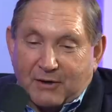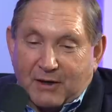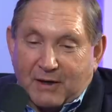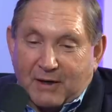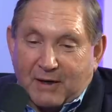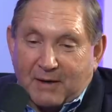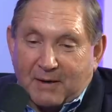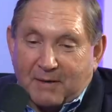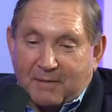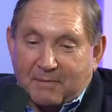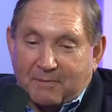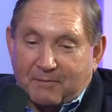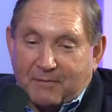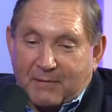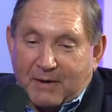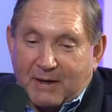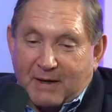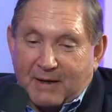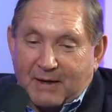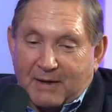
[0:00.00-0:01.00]

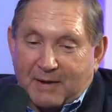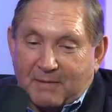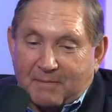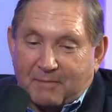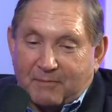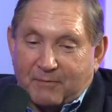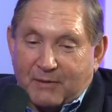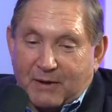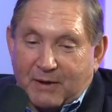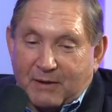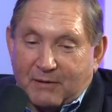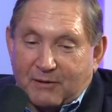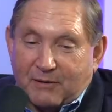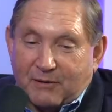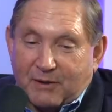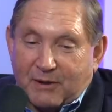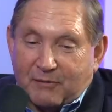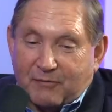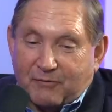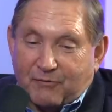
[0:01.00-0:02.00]

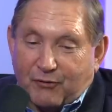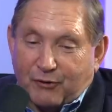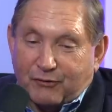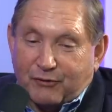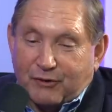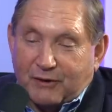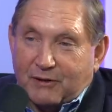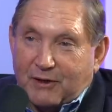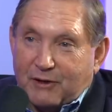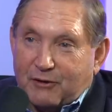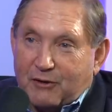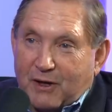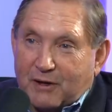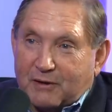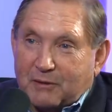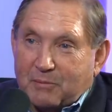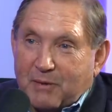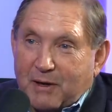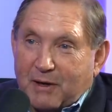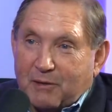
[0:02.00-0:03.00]
the first thing they
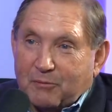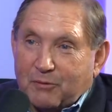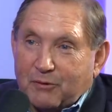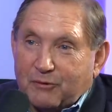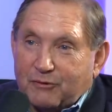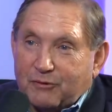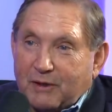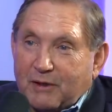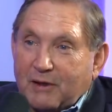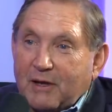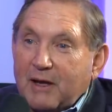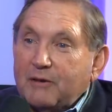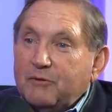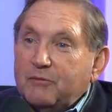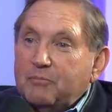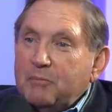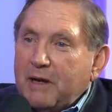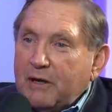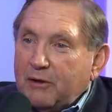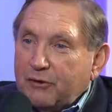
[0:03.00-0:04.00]
talked about was they
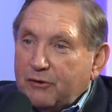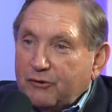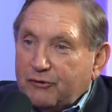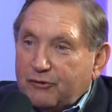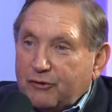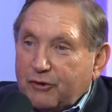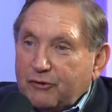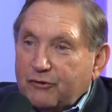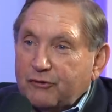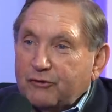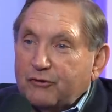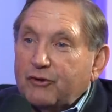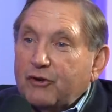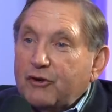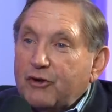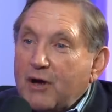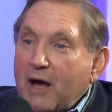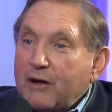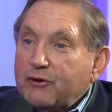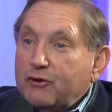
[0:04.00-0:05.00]
had made a decision to
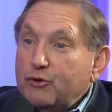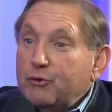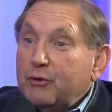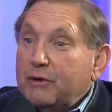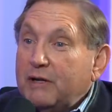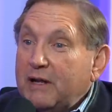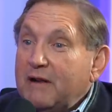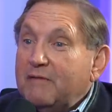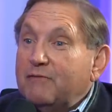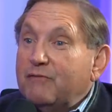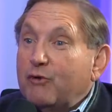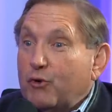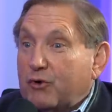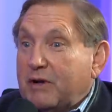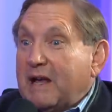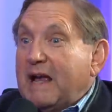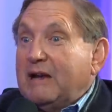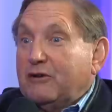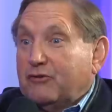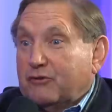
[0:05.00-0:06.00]
not do an
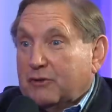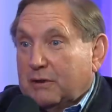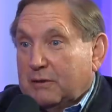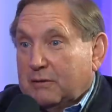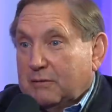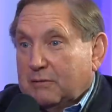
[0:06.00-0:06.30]
invocation